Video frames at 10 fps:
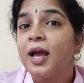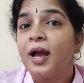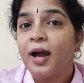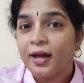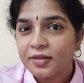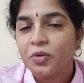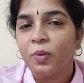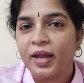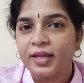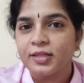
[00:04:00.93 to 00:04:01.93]

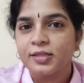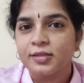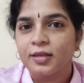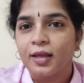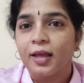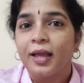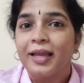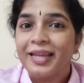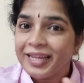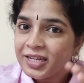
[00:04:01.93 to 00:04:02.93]
Otherwise,
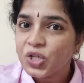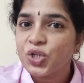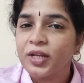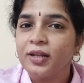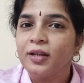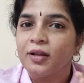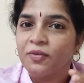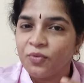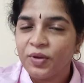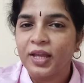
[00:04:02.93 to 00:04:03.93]
initial
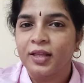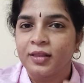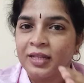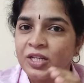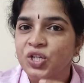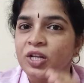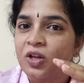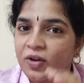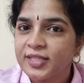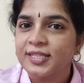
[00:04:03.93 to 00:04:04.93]
way, the initial
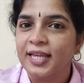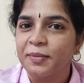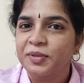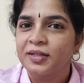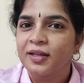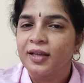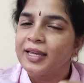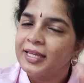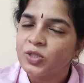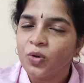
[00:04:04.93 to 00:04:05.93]
concept
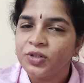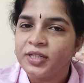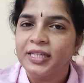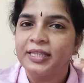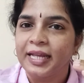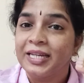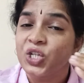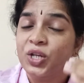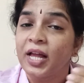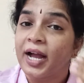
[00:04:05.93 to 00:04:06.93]
is already the
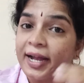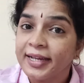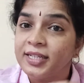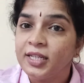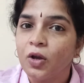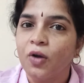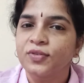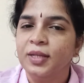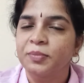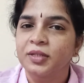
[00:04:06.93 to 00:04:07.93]
initial idea of
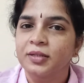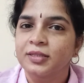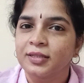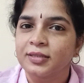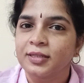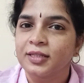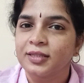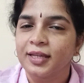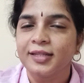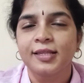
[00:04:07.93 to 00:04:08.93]
certain
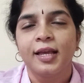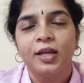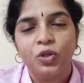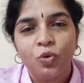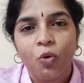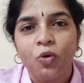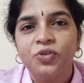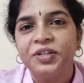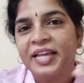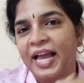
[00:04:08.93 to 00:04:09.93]
things, you
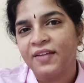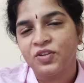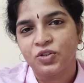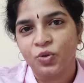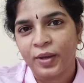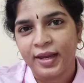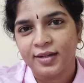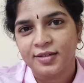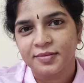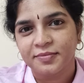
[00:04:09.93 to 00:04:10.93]
already have it in your head.